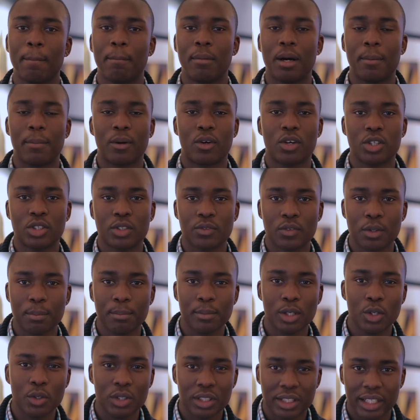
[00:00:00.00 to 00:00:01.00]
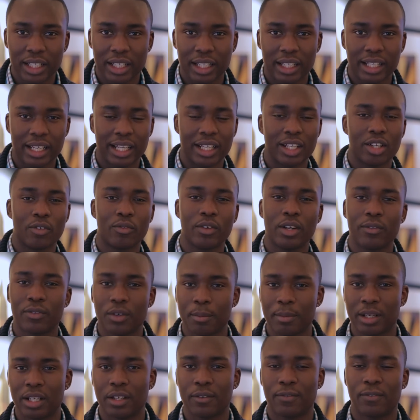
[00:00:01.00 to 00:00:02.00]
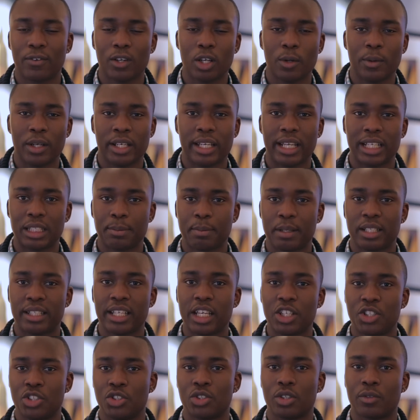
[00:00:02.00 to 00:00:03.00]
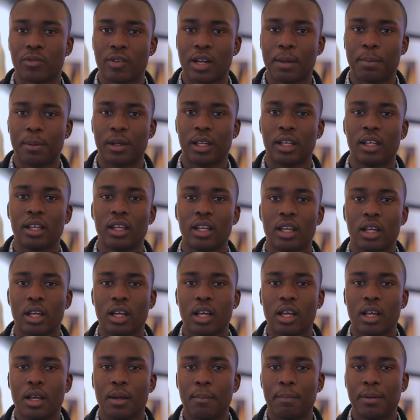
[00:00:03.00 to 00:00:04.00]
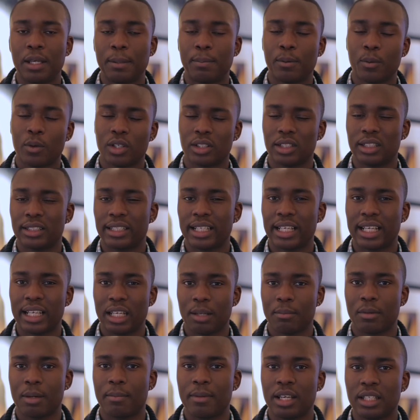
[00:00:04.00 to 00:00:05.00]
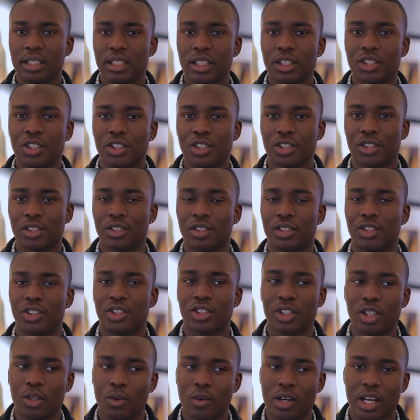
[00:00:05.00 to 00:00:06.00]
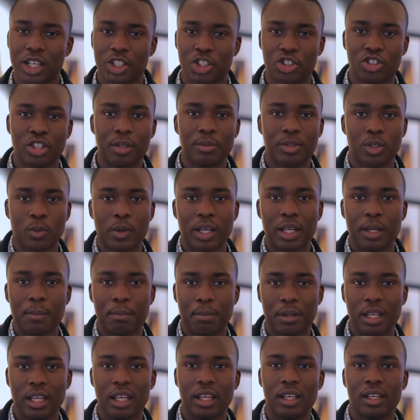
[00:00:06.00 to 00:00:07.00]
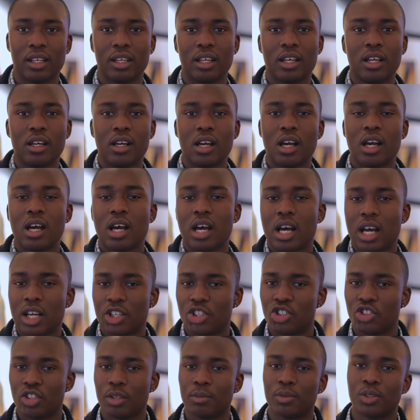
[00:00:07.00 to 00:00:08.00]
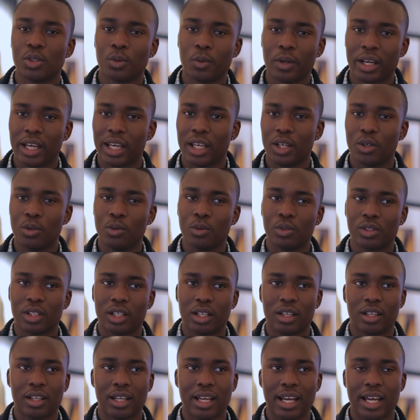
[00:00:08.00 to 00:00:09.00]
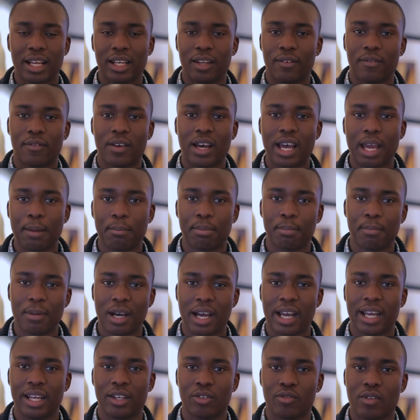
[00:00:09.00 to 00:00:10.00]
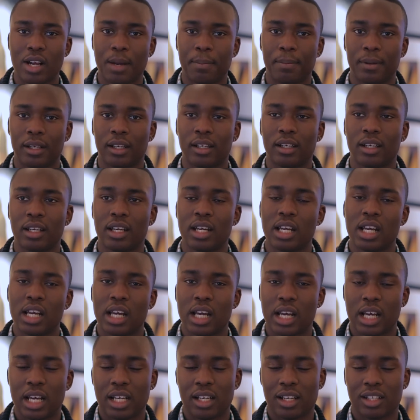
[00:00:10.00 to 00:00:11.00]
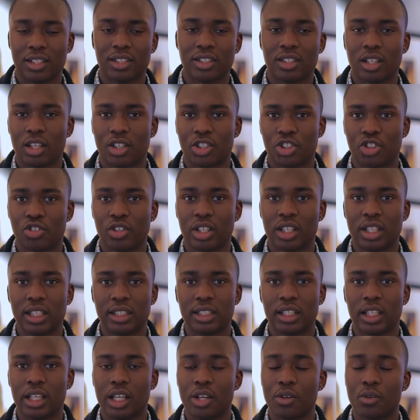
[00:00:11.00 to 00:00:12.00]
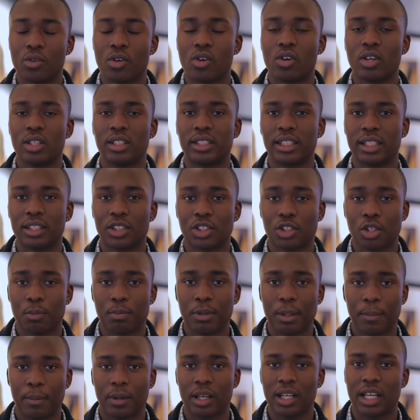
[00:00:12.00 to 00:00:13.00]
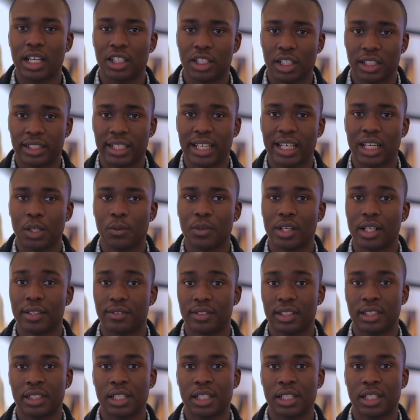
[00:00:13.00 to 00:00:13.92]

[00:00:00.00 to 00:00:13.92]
But because of the music and the rhythm and the flow and the expectations of rapping, people wasn't taking in my message. So I stripped away the beat, I stripped away all the kind of hype behind rapping and I stuck strictly to the lyrical content so people can actually take in what I